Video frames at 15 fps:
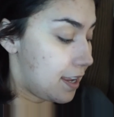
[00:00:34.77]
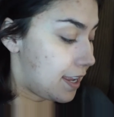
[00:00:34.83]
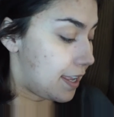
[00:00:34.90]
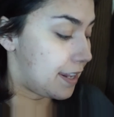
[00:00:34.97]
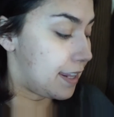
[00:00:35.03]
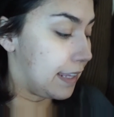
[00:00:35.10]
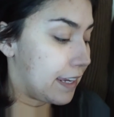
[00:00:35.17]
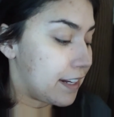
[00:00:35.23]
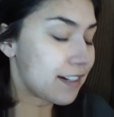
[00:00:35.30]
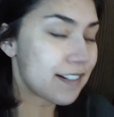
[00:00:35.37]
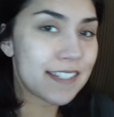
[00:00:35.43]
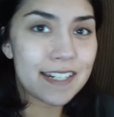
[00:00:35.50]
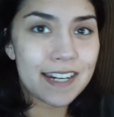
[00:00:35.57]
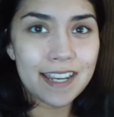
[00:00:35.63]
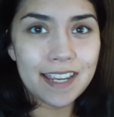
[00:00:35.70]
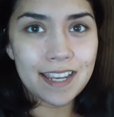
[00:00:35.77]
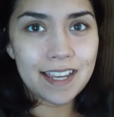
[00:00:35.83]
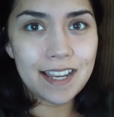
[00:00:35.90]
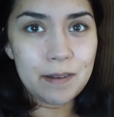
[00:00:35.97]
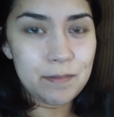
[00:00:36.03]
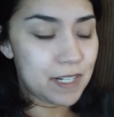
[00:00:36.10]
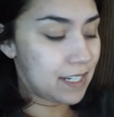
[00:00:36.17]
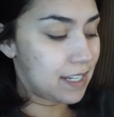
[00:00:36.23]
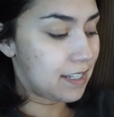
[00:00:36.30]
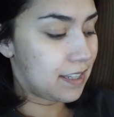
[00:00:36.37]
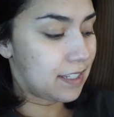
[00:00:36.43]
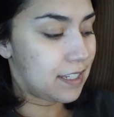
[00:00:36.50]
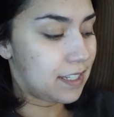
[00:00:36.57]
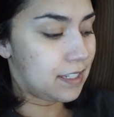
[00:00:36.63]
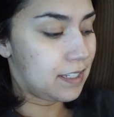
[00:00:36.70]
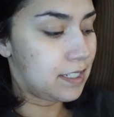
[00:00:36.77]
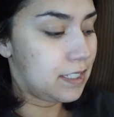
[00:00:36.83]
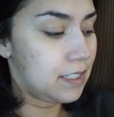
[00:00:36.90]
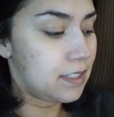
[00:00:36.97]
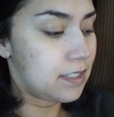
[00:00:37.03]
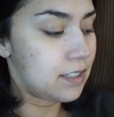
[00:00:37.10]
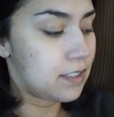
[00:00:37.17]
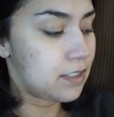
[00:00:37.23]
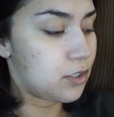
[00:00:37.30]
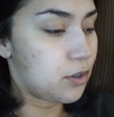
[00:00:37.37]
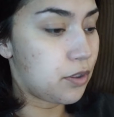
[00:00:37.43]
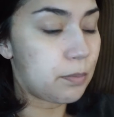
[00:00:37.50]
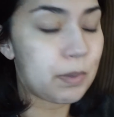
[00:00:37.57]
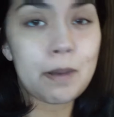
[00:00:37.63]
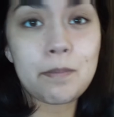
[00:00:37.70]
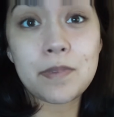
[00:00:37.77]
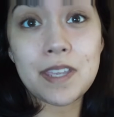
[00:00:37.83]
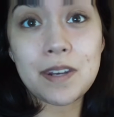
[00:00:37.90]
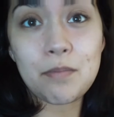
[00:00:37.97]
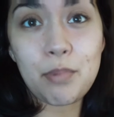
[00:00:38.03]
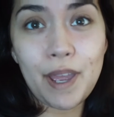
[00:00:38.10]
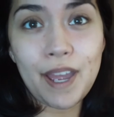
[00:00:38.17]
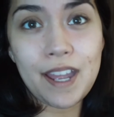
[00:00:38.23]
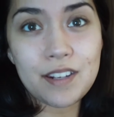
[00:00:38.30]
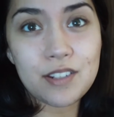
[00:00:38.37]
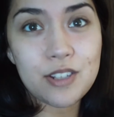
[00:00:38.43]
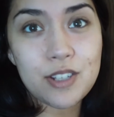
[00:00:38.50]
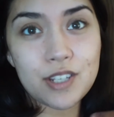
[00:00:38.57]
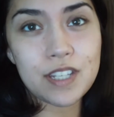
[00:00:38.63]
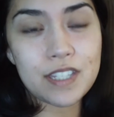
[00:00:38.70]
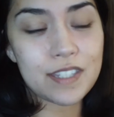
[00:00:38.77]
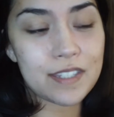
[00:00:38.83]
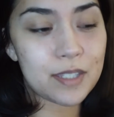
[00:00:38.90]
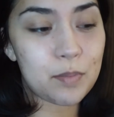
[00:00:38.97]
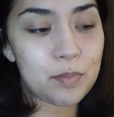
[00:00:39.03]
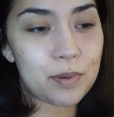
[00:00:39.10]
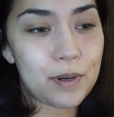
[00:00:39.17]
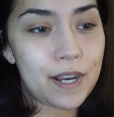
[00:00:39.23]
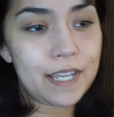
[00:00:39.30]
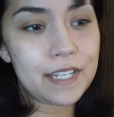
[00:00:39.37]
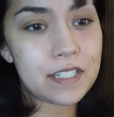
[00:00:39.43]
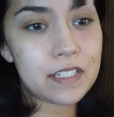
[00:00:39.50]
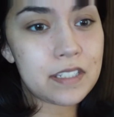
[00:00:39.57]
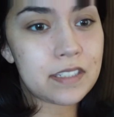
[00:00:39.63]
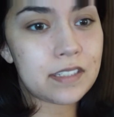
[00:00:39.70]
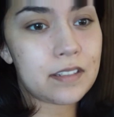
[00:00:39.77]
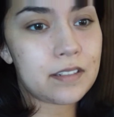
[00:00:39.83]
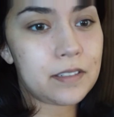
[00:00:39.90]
And later today, I'm taking the kids to the pumpkin patch. It's a surprise.